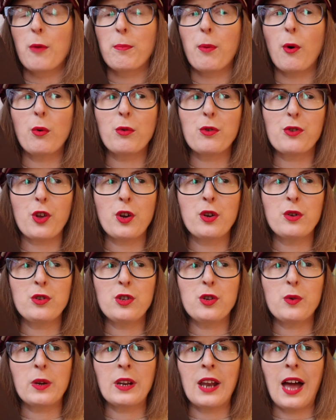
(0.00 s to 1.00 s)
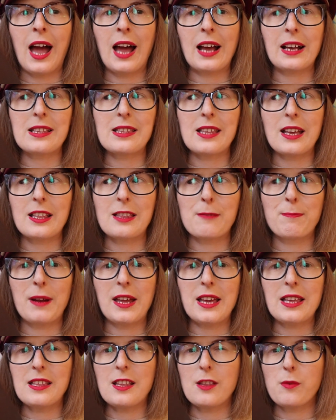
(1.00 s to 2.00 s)
but also you can access
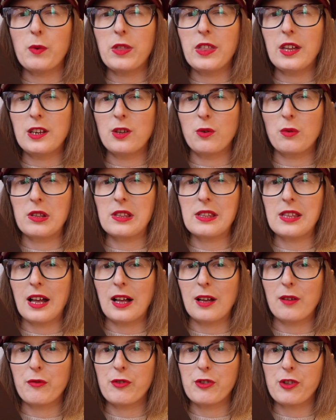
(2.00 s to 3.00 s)
places within yourself.